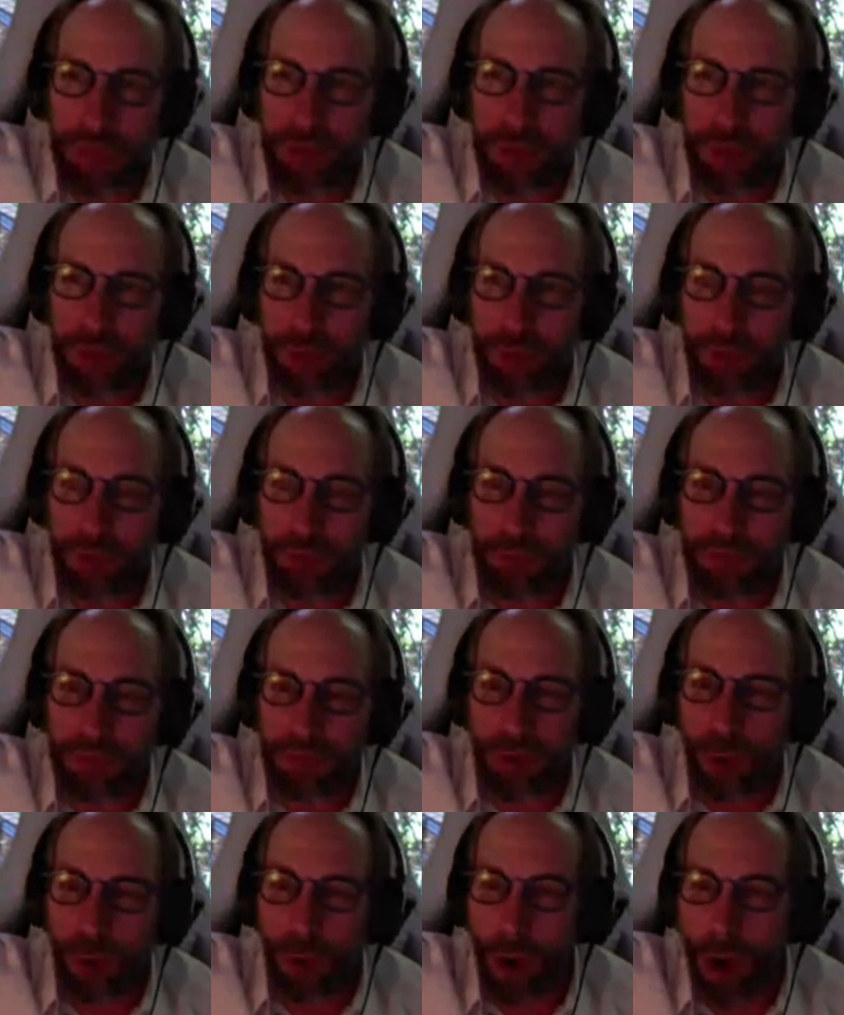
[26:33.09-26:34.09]
the universe was
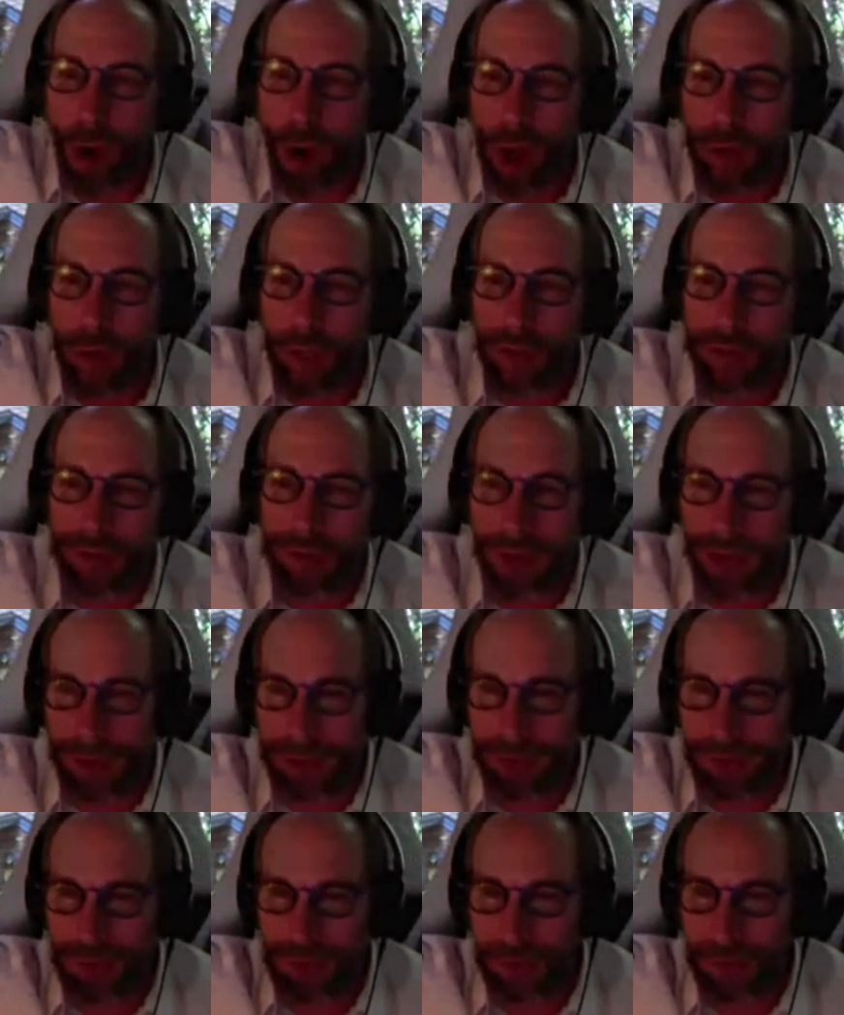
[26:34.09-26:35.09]
so hot and
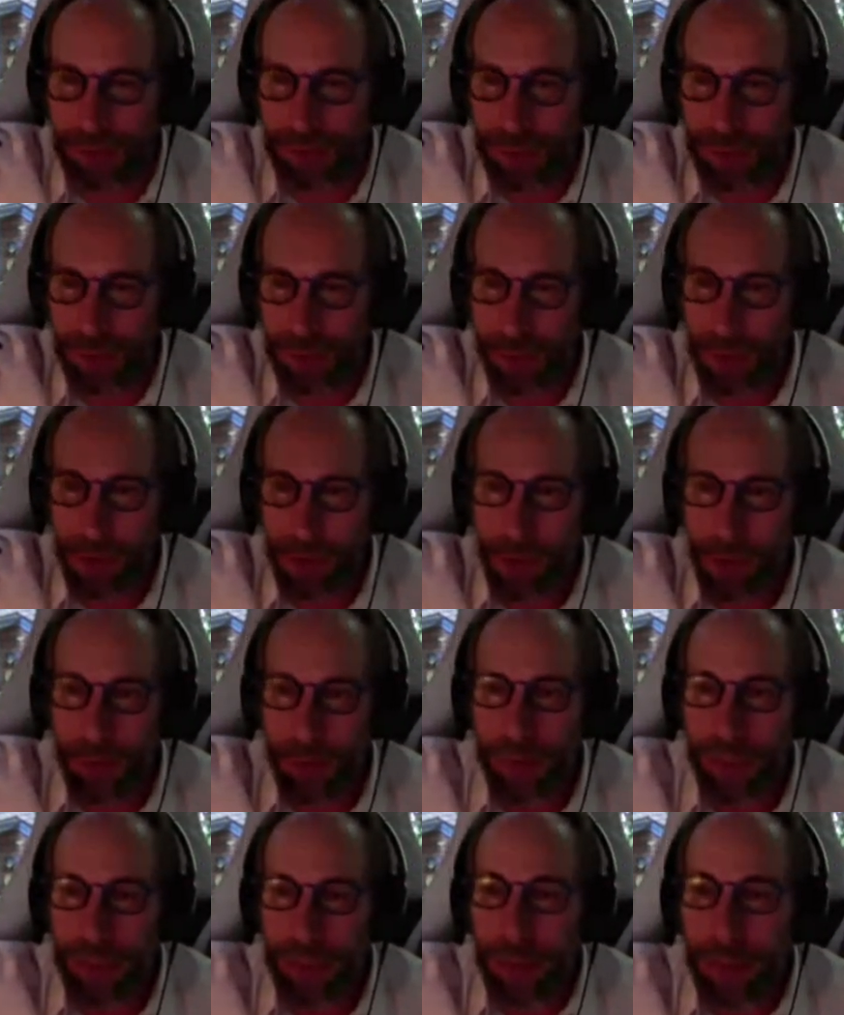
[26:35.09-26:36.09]
dense
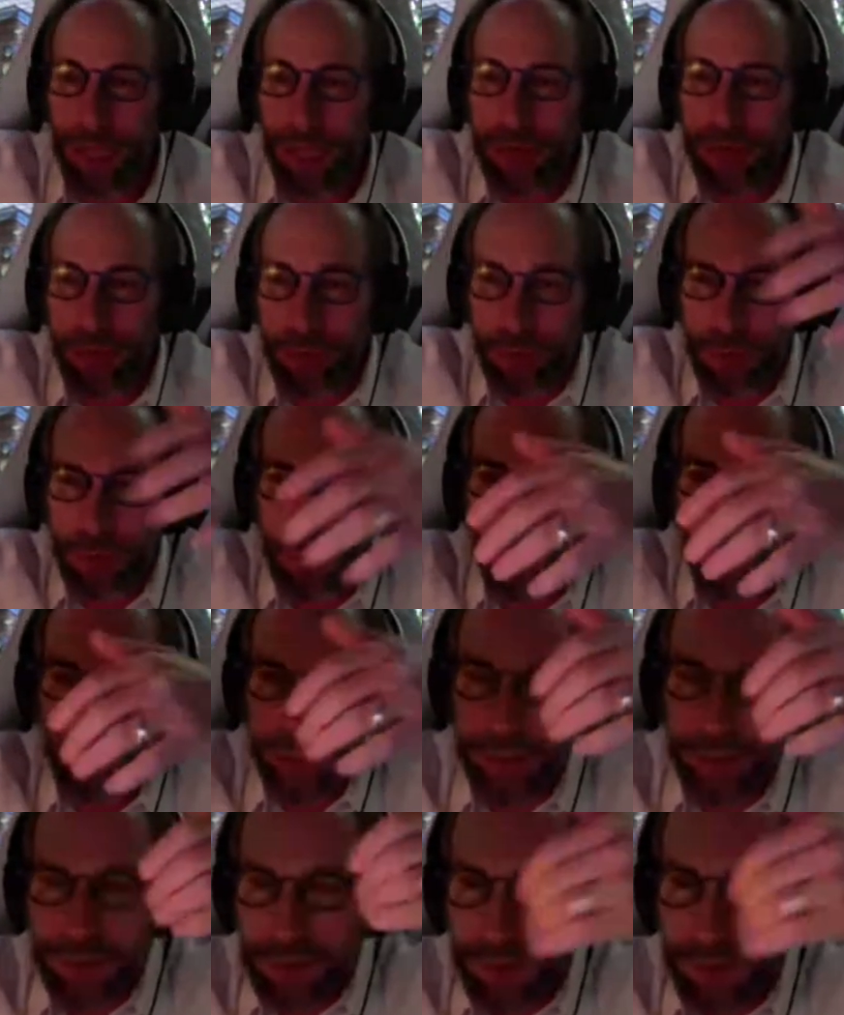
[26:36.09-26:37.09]
that light
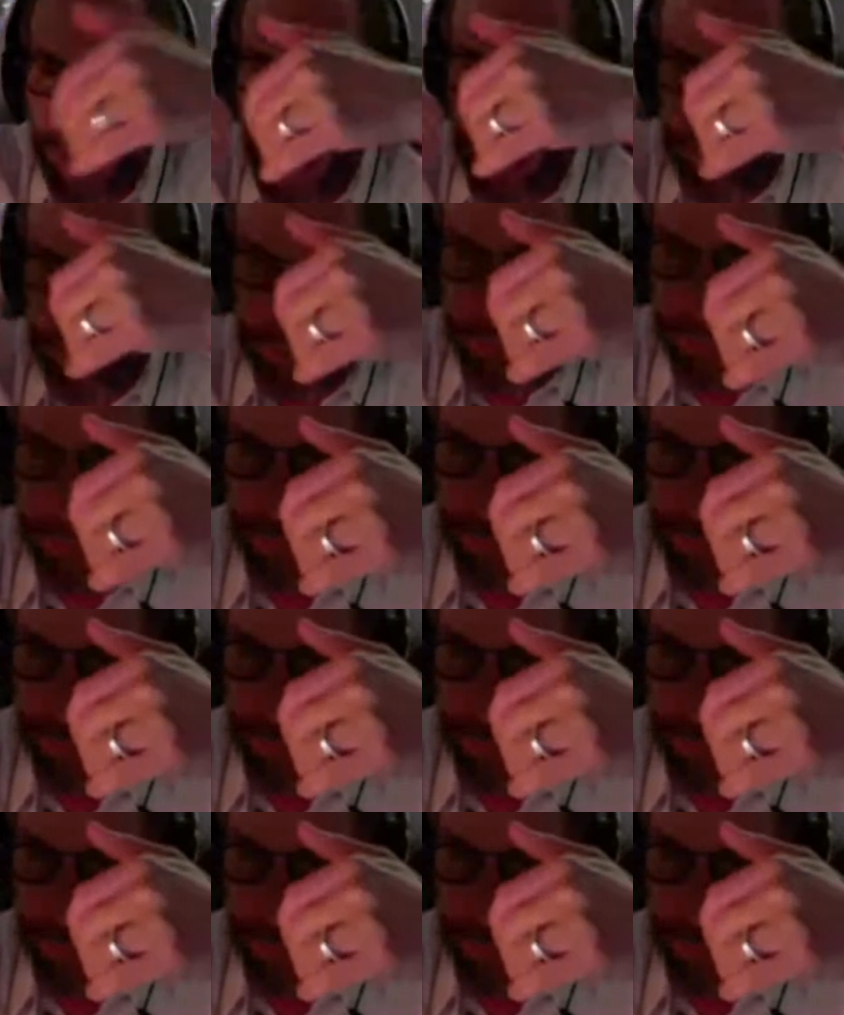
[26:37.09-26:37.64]
couldn't escape.